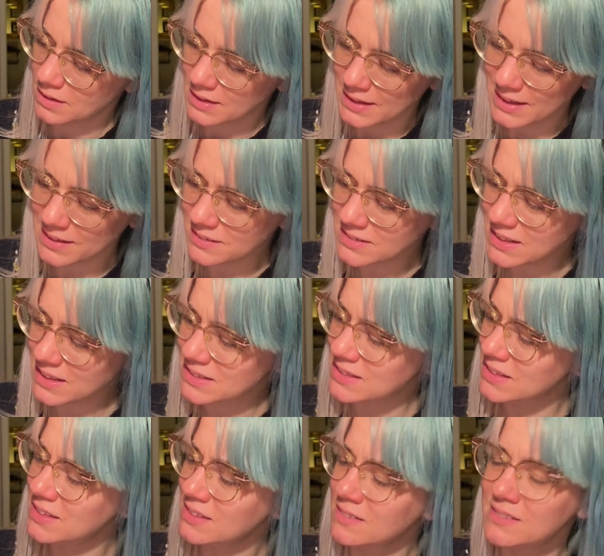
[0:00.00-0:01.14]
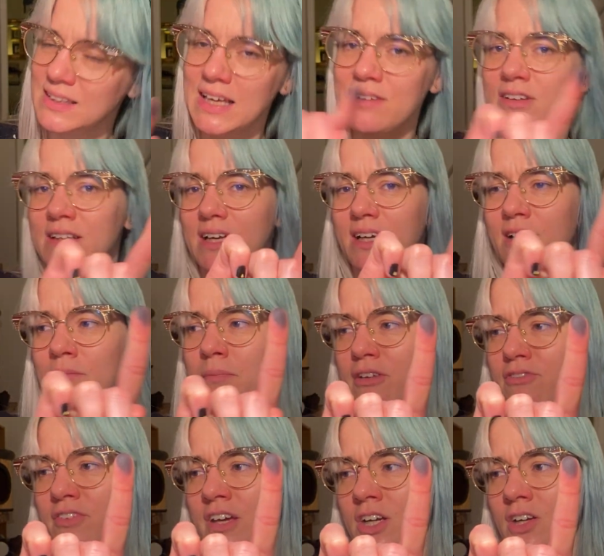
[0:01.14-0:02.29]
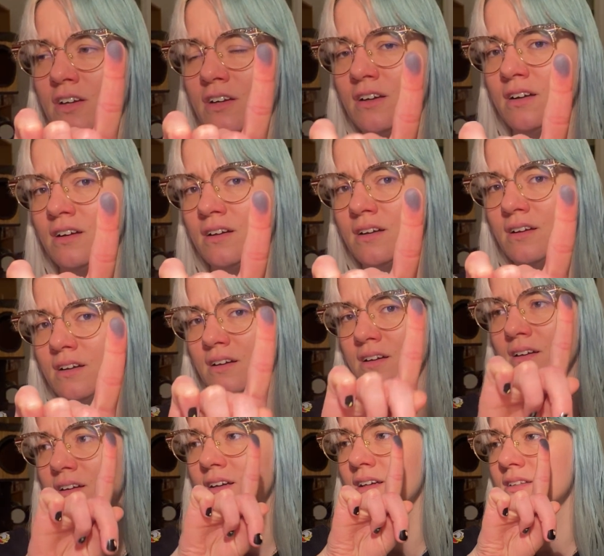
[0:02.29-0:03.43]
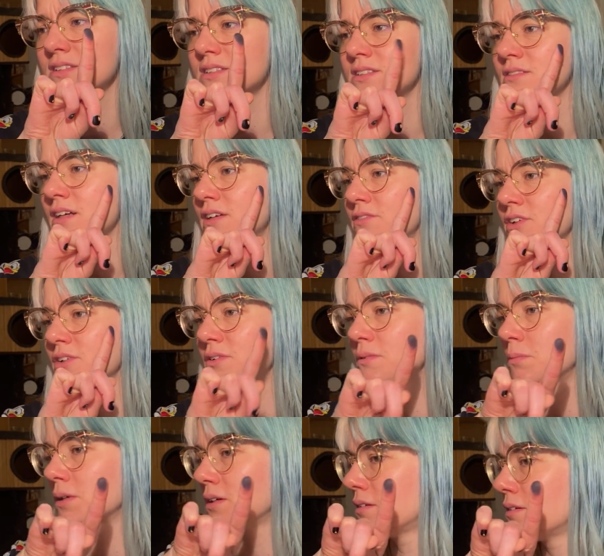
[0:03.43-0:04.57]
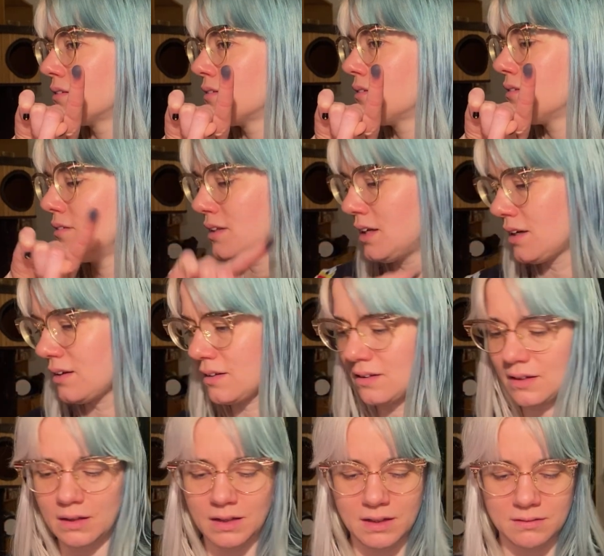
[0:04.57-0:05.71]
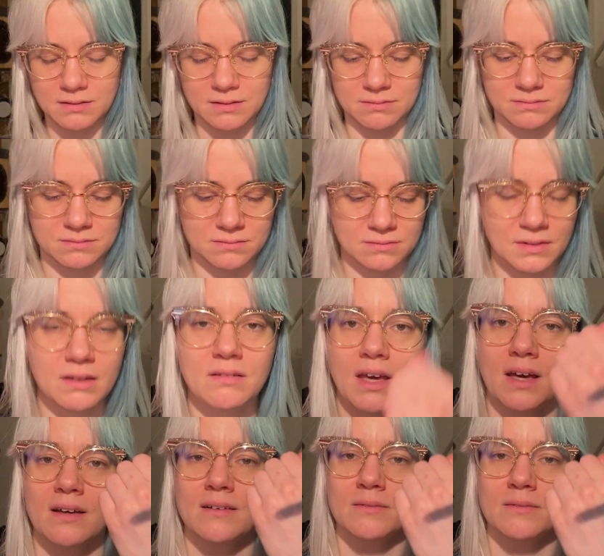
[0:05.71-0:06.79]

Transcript: It looks like it's a little navy, like on my finger. It looks just gray for you, but yeah, okay.